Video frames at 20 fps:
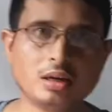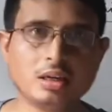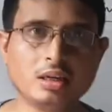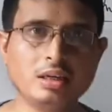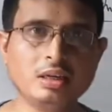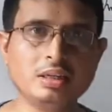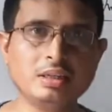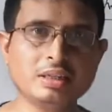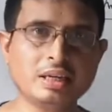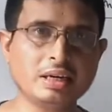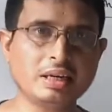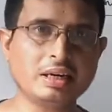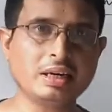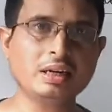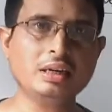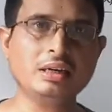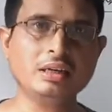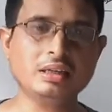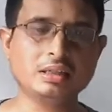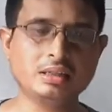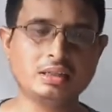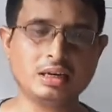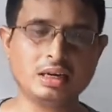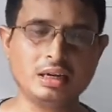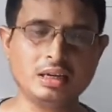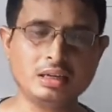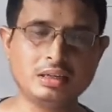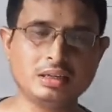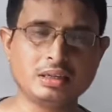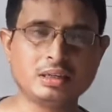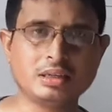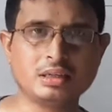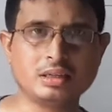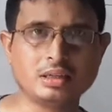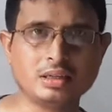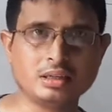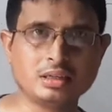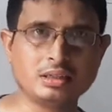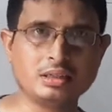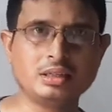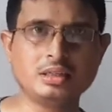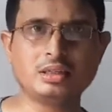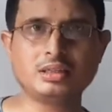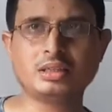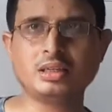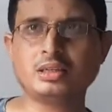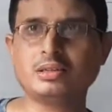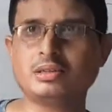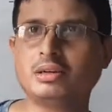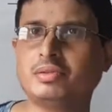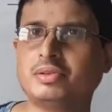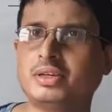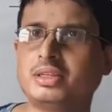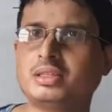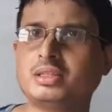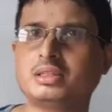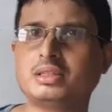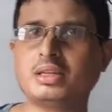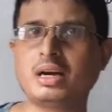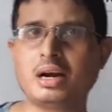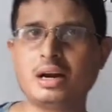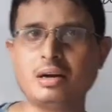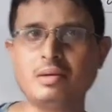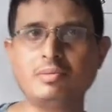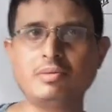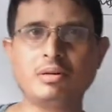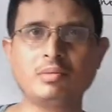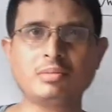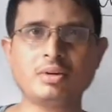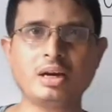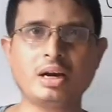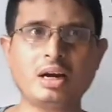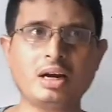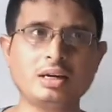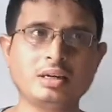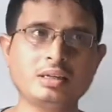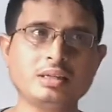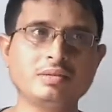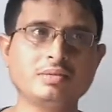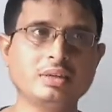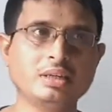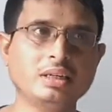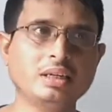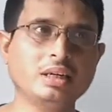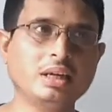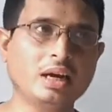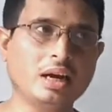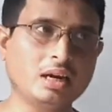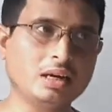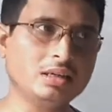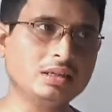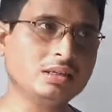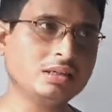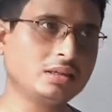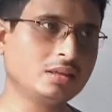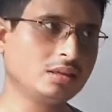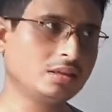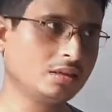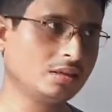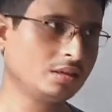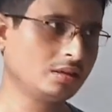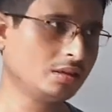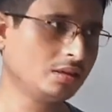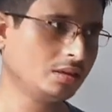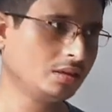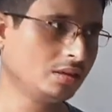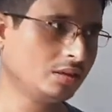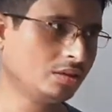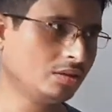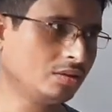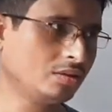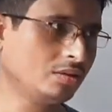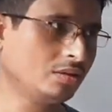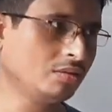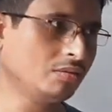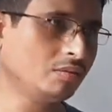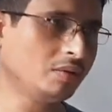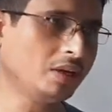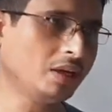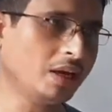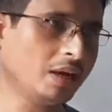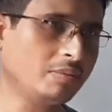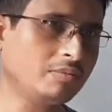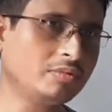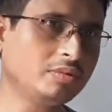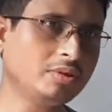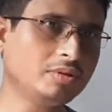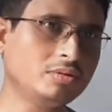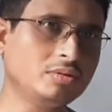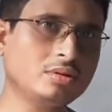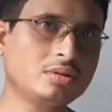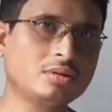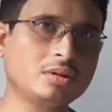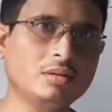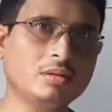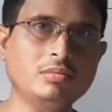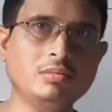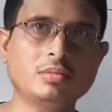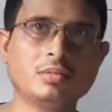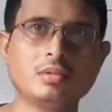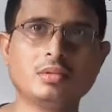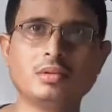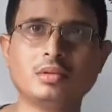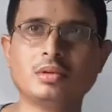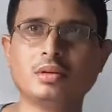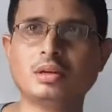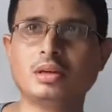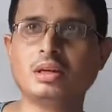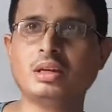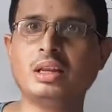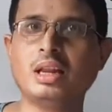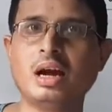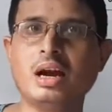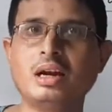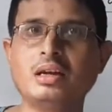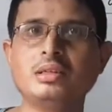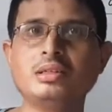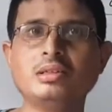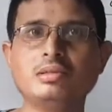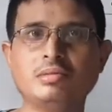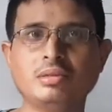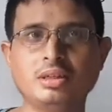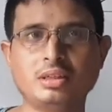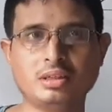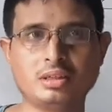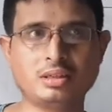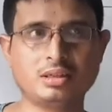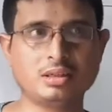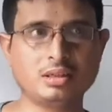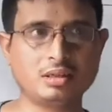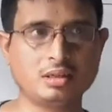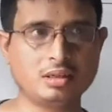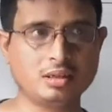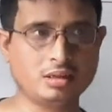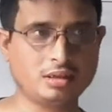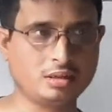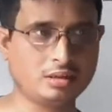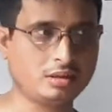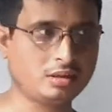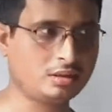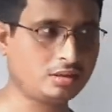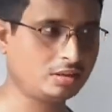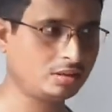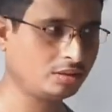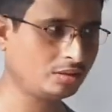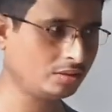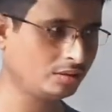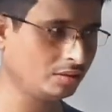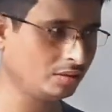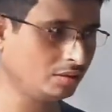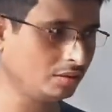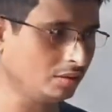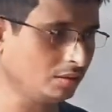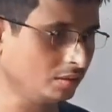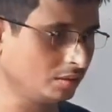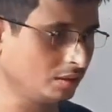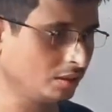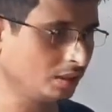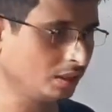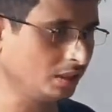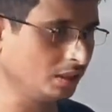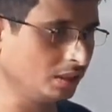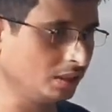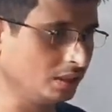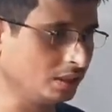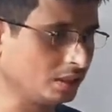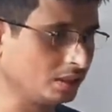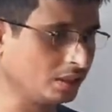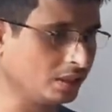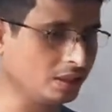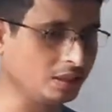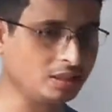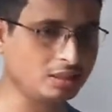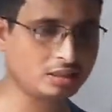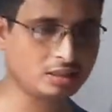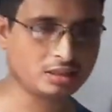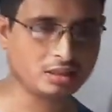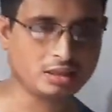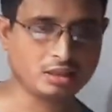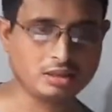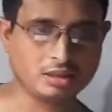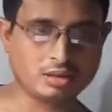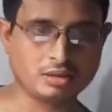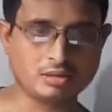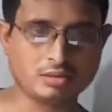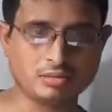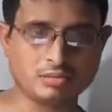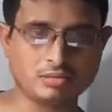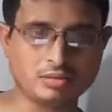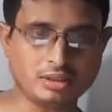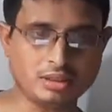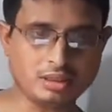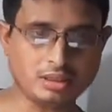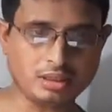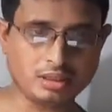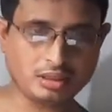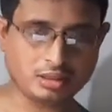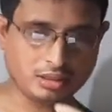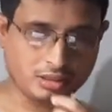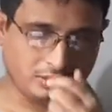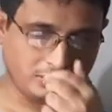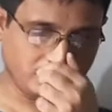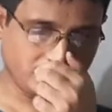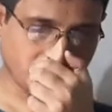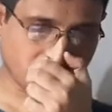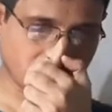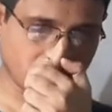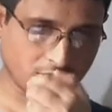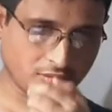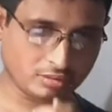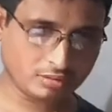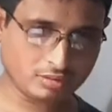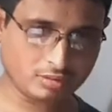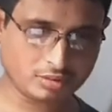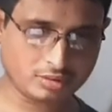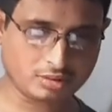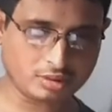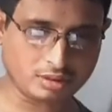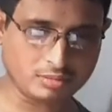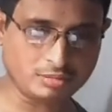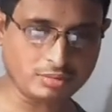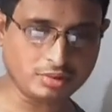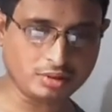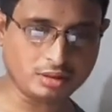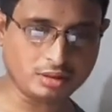In general, the distance of a star from the earth is very large, so we have to use some large units. So in this case, we use some